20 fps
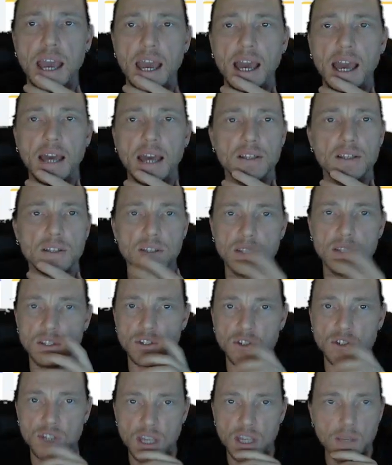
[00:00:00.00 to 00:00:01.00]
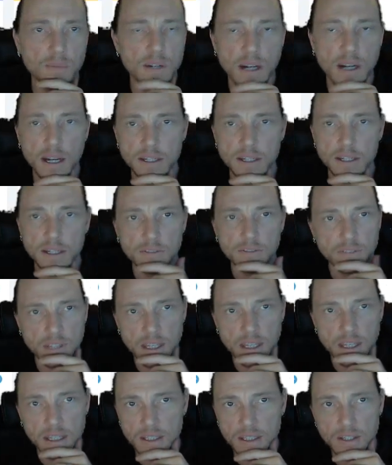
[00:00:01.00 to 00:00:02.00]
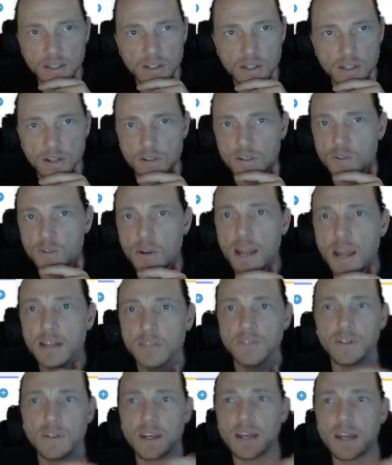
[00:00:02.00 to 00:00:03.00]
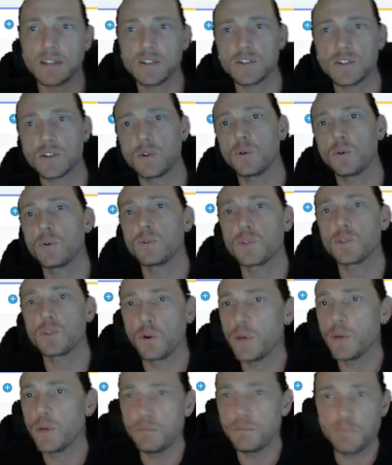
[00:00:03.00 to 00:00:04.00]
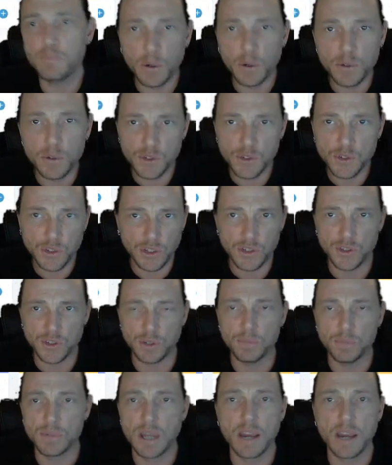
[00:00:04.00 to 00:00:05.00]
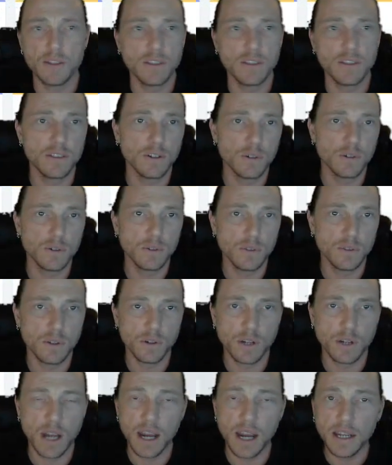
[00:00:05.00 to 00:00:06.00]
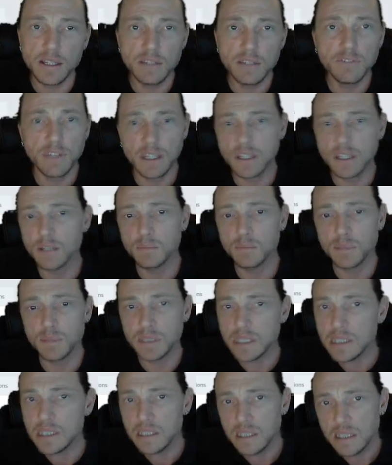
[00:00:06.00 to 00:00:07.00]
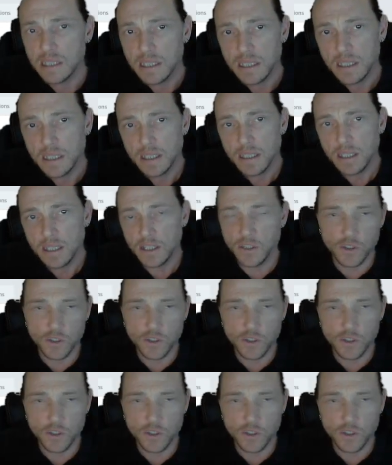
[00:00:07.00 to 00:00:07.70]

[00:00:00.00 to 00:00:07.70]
the same kind of thing that Sierra Interactive has. So in both systems, I think they're kind of incomplete in